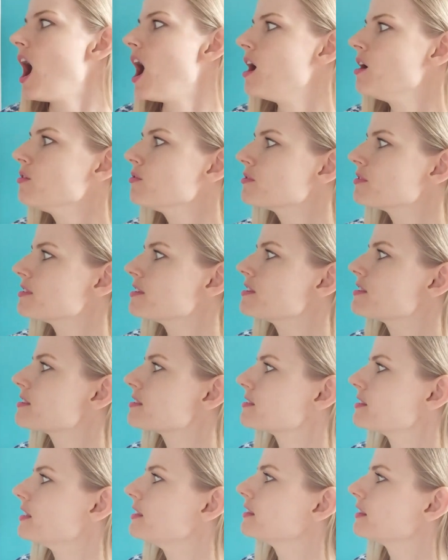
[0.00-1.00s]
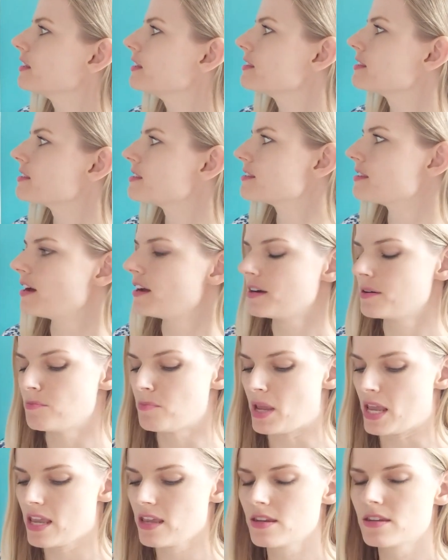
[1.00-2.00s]
How these sentences are
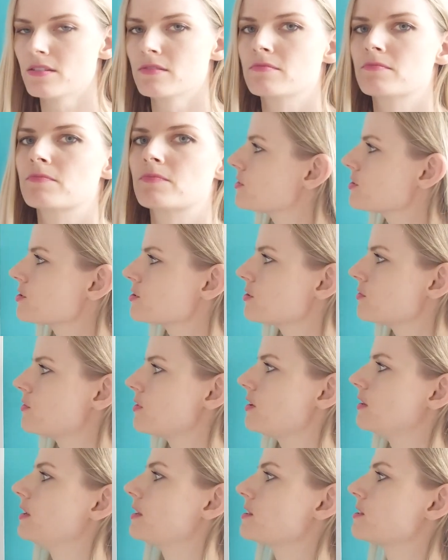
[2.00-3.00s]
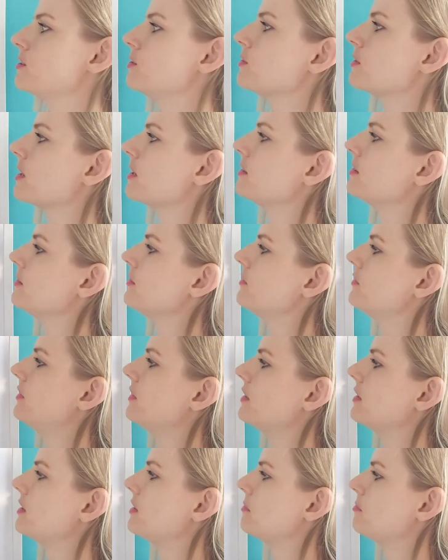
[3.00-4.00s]
made. First of all, let's look at the
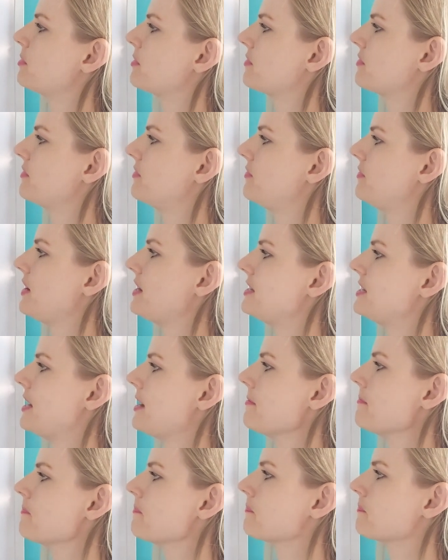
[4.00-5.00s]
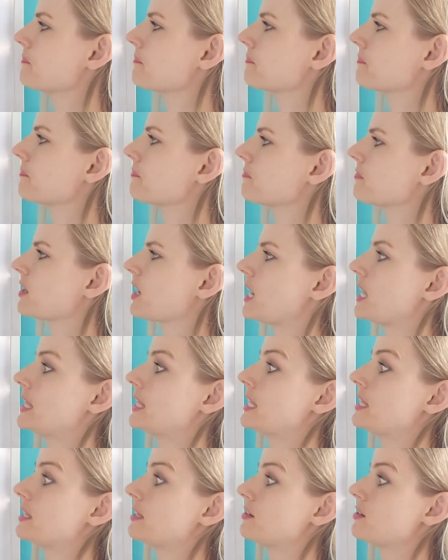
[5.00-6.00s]
verb vede. And
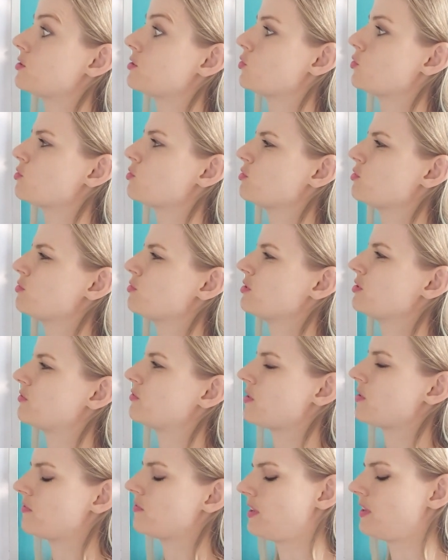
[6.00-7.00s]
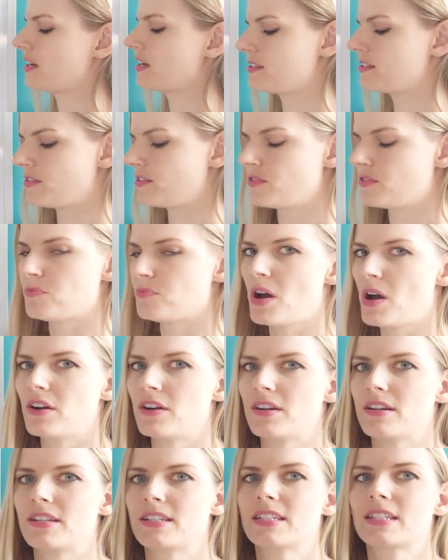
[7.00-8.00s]
then there is also the reflexive
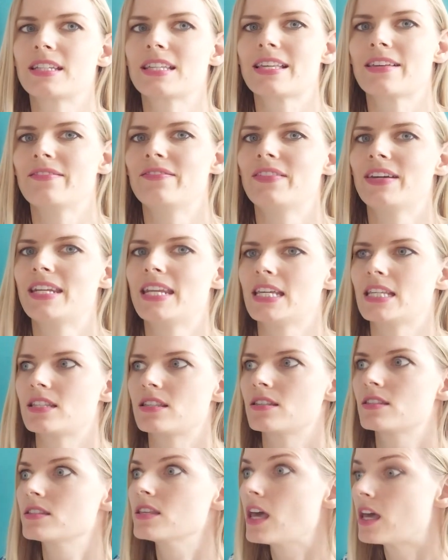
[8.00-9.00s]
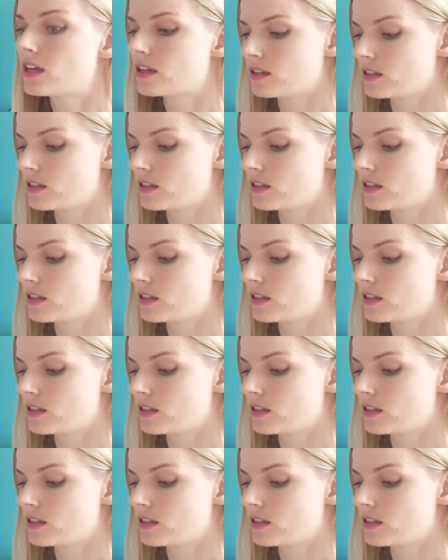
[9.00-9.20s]
part, vede se.